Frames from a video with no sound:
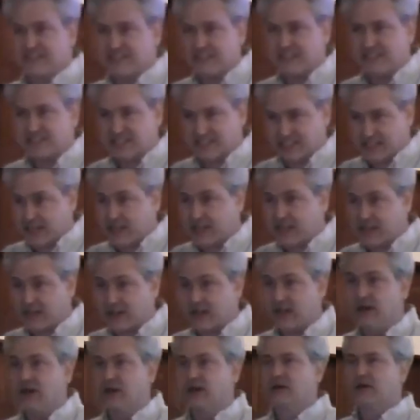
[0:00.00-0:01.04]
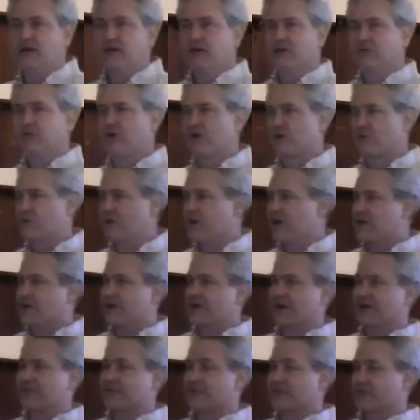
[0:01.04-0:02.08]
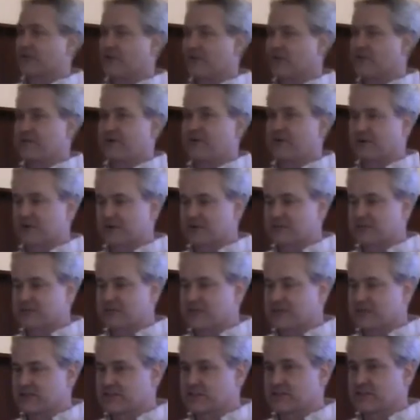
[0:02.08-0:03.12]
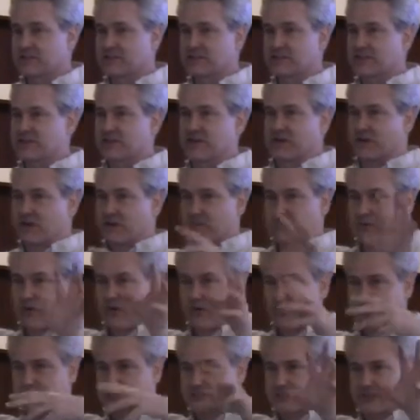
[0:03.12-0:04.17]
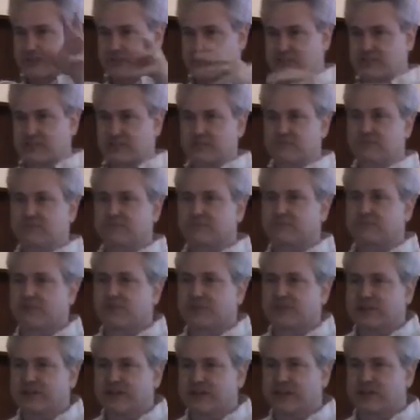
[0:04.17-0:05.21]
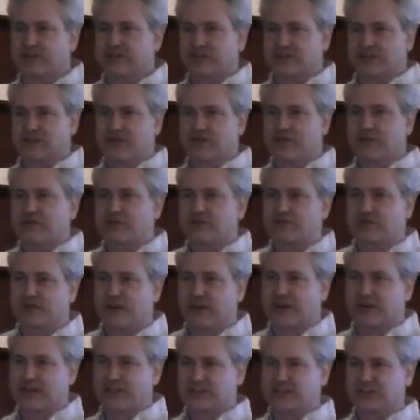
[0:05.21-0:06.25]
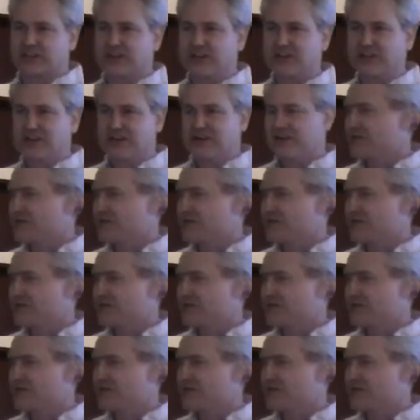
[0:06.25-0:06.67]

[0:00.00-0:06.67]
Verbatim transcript: D C, where we are, after all, American citizens, and our opponents are these ridiculous Eurotrash who